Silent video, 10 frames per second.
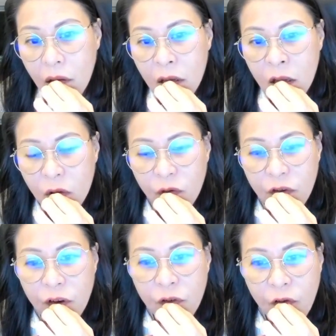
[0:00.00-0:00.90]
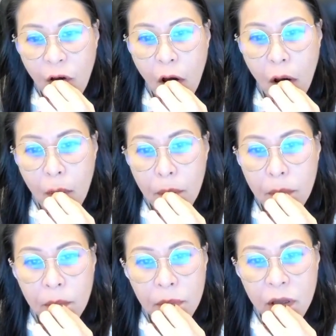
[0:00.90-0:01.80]
Need to fill
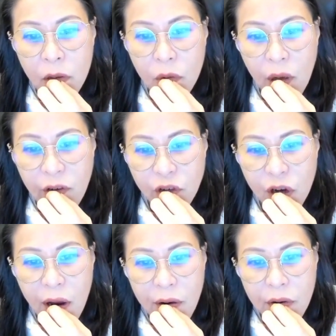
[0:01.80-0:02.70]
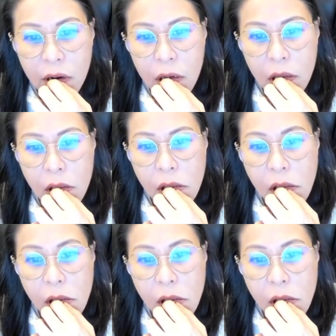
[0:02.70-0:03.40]
form, need to have Cheryl.